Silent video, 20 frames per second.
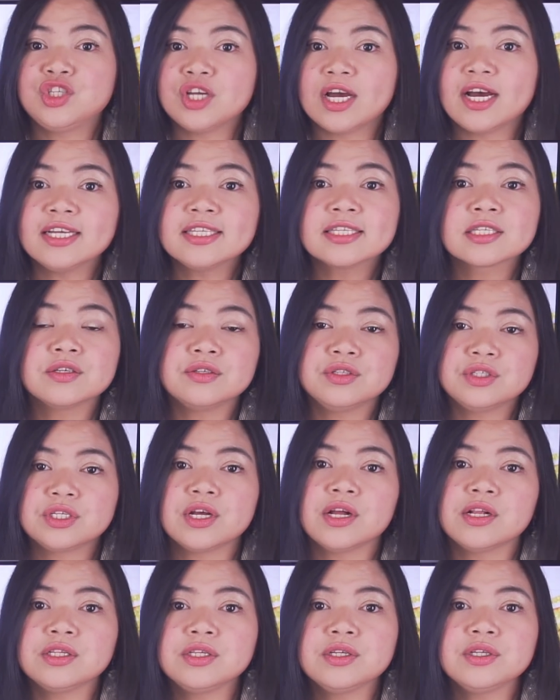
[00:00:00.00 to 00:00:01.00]
Just
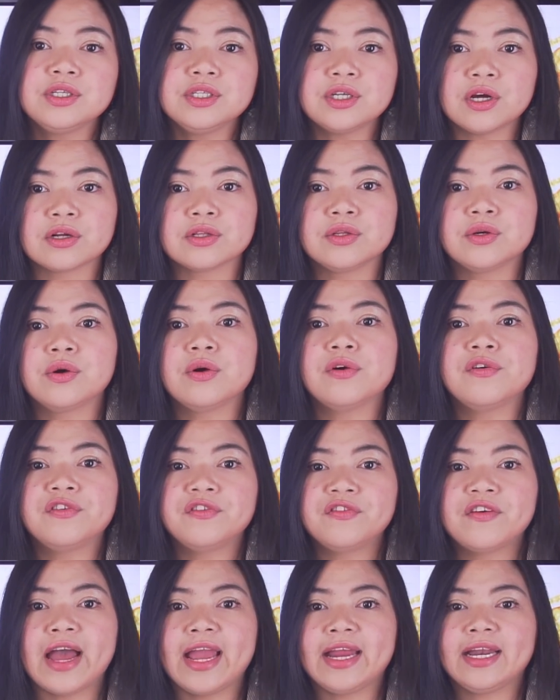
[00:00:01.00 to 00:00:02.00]
consult your doctor or
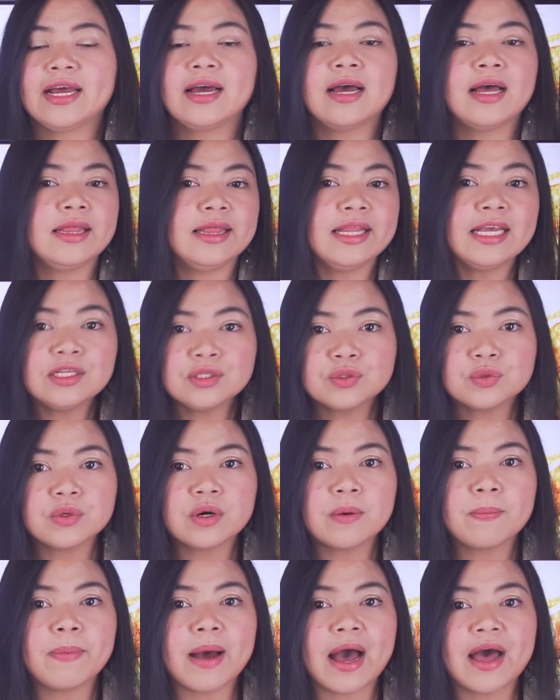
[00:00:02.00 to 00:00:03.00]
find a
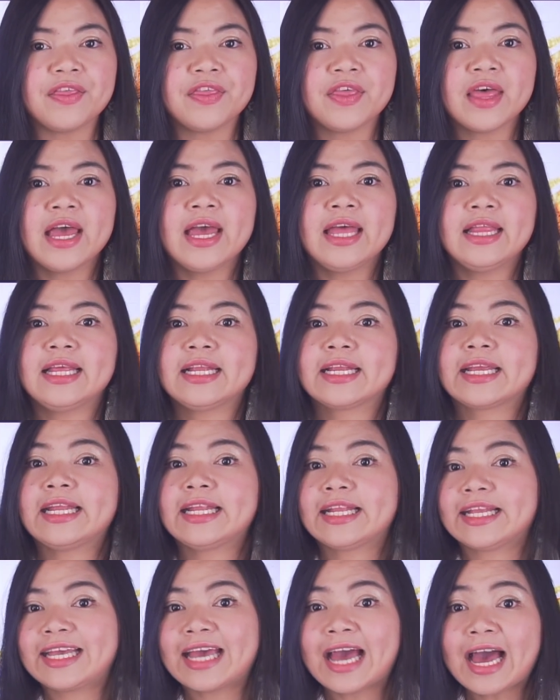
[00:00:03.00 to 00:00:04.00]
naturopath that
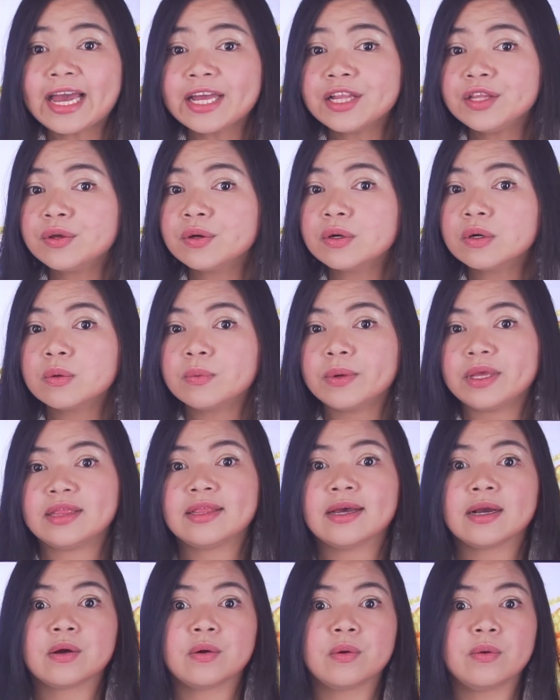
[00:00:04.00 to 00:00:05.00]
can guide you with
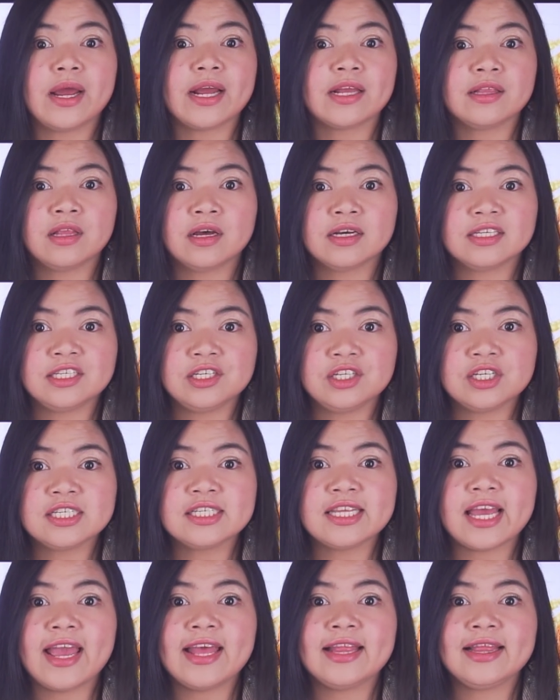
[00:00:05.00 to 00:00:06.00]
the correct dosages
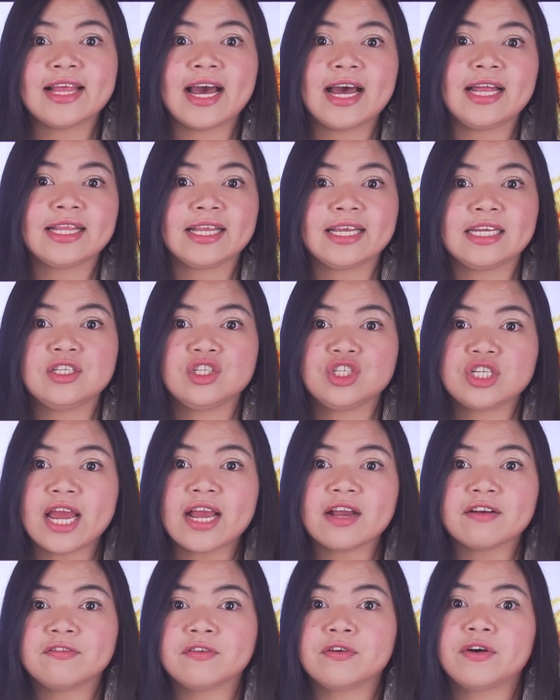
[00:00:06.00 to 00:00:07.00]
and that can
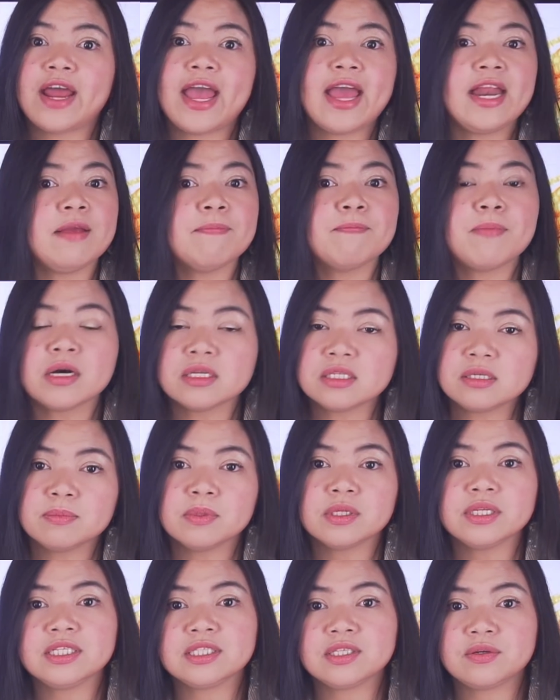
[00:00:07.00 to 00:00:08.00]
check for any
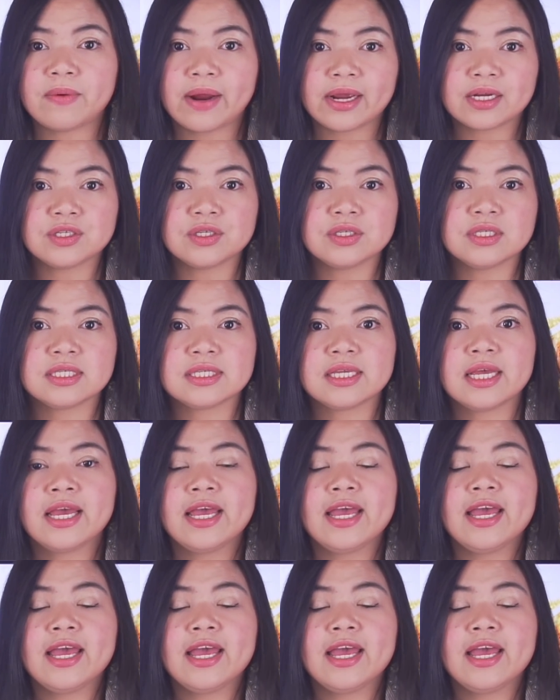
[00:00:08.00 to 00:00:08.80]
possible interactions.